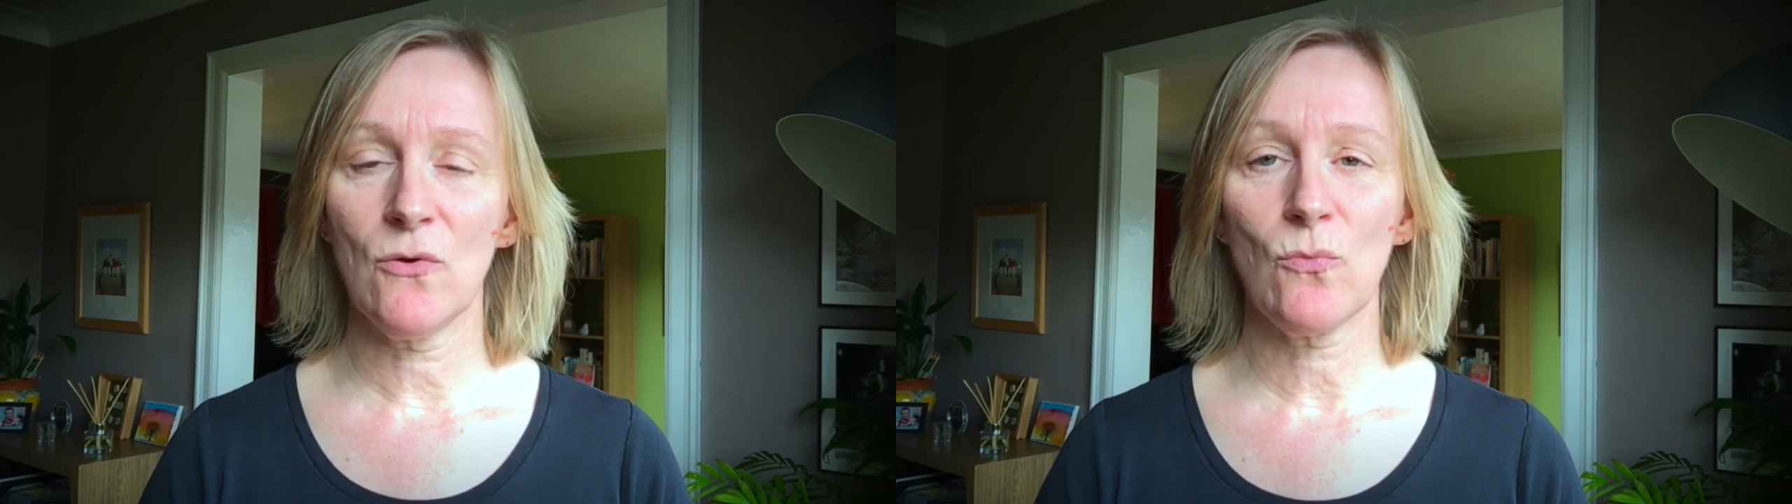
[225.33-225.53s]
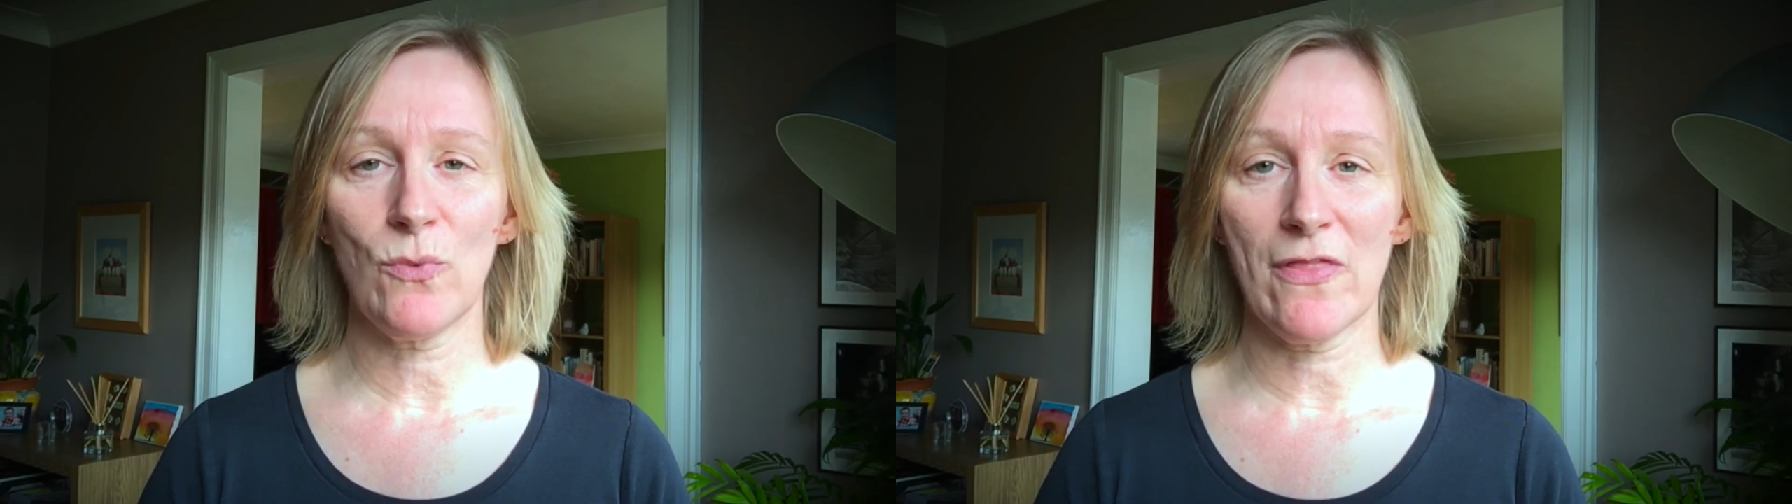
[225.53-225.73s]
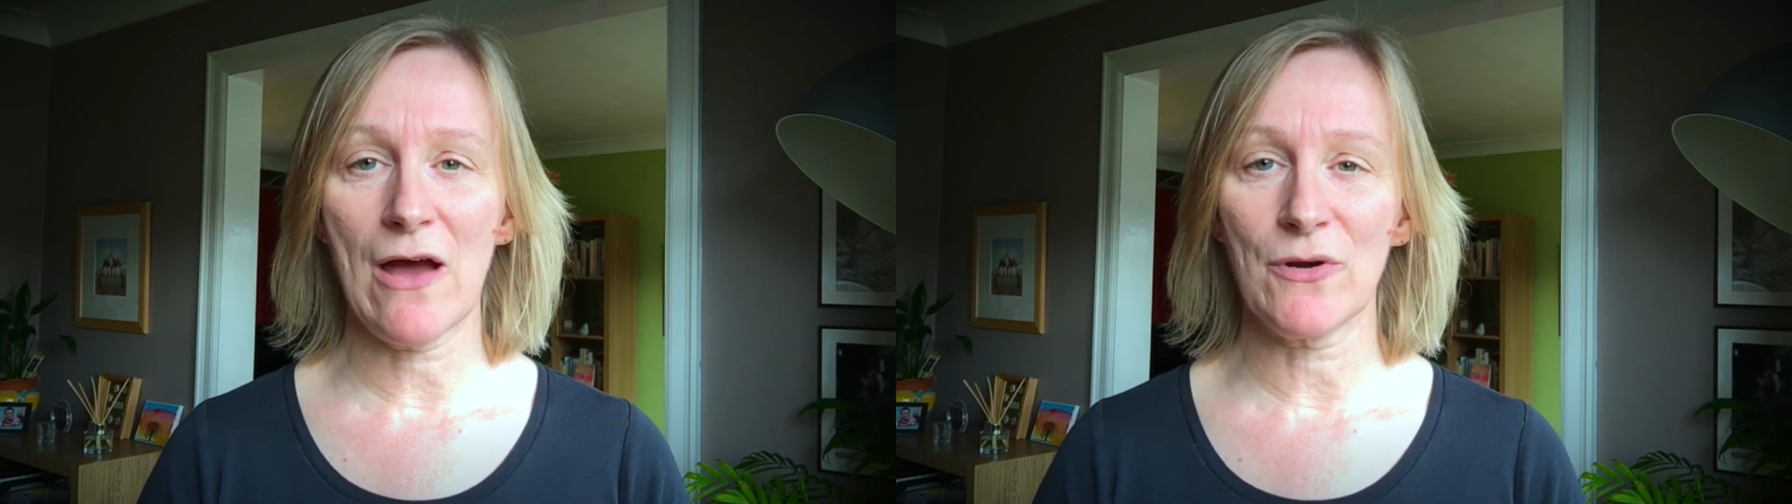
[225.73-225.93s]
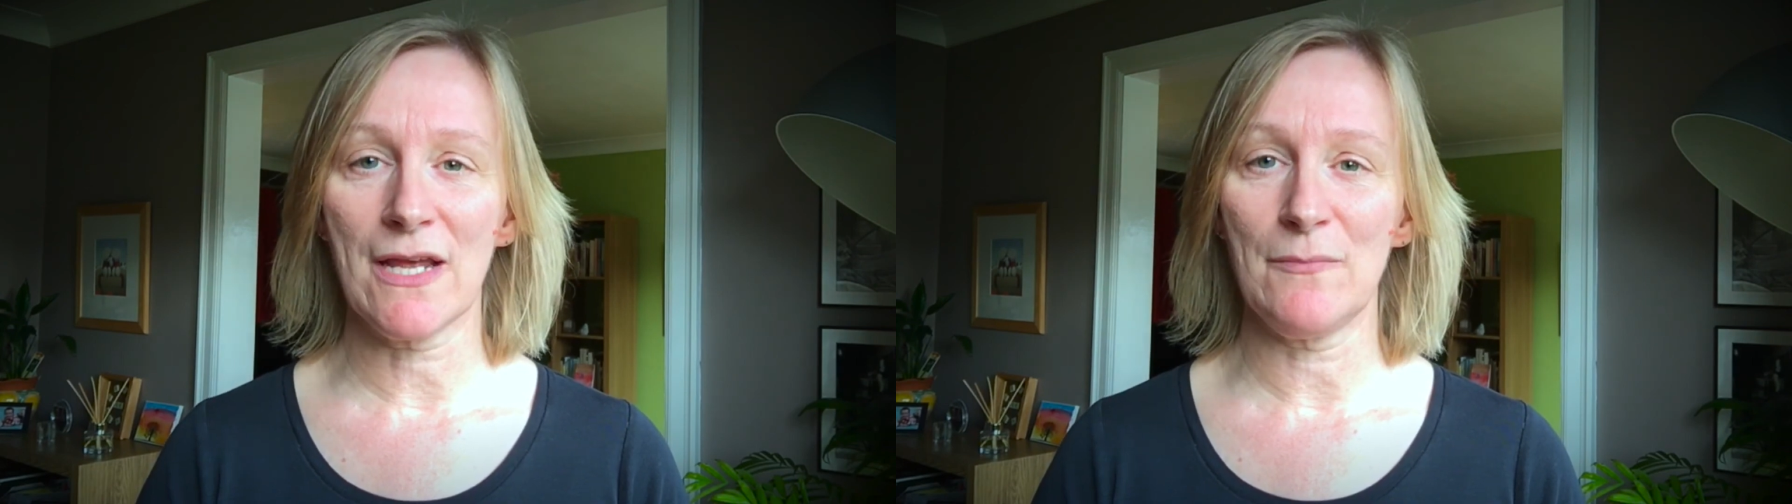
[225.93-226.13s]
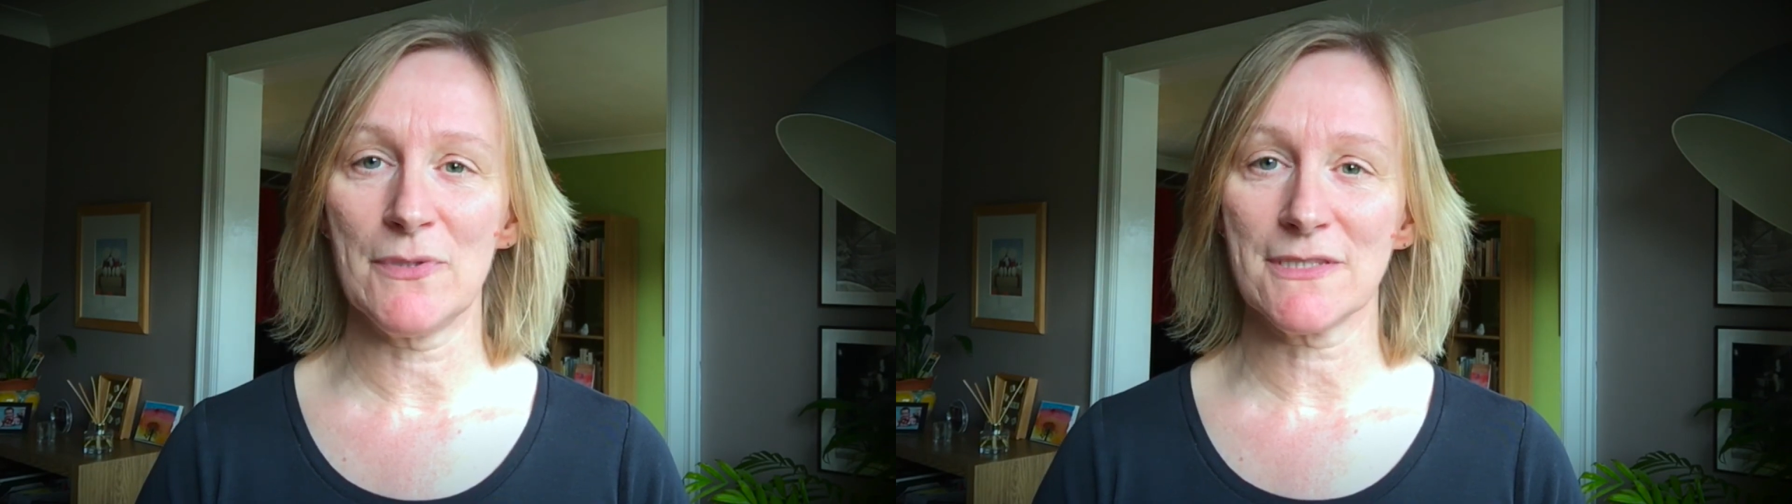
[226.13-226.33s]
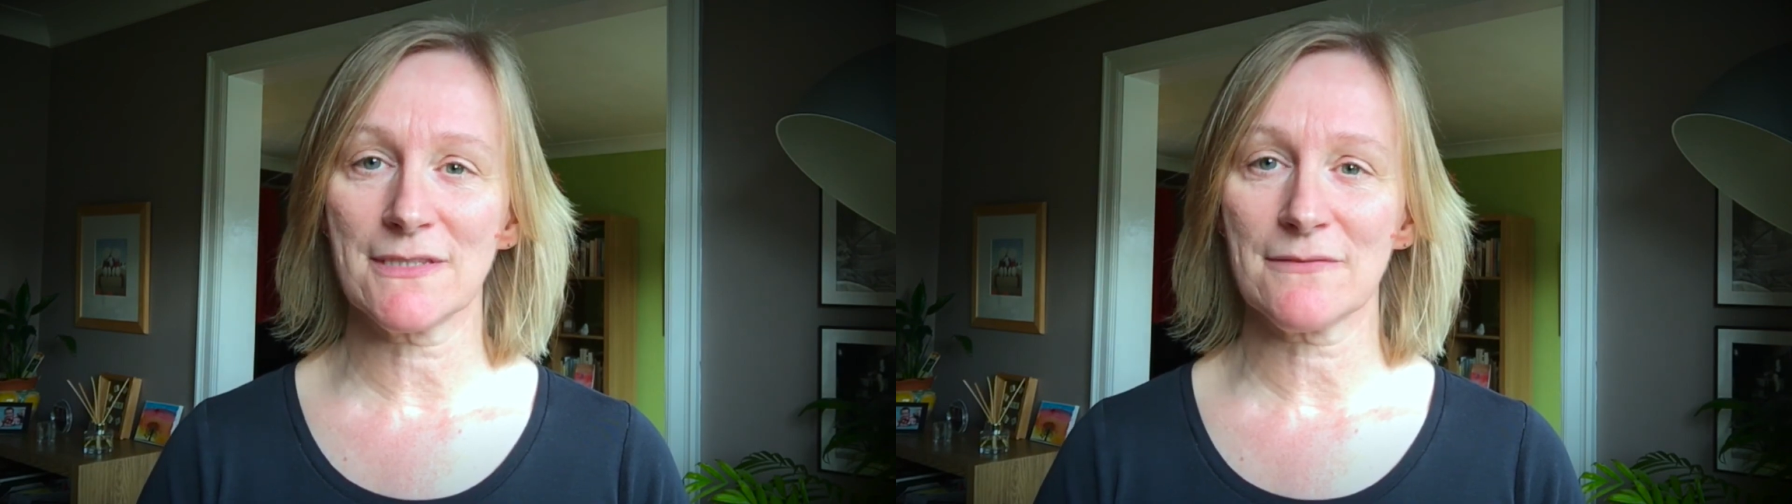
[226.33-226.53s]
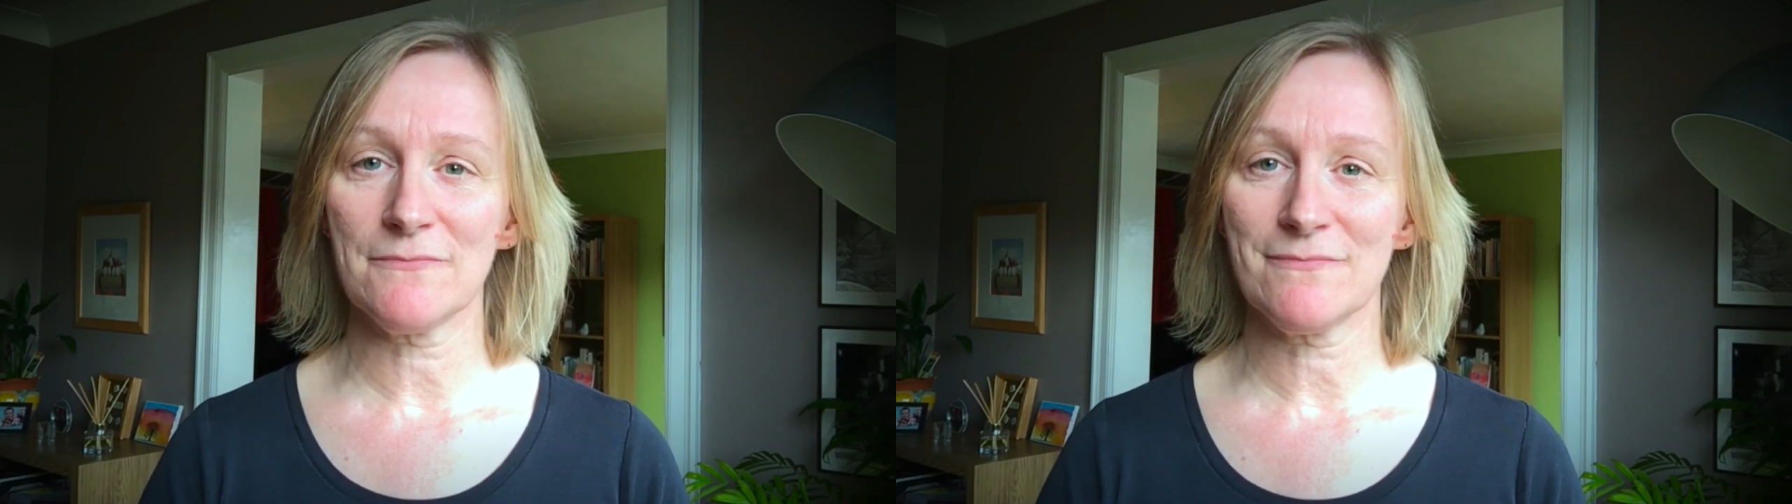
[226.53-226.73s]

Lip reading: with our neighbours.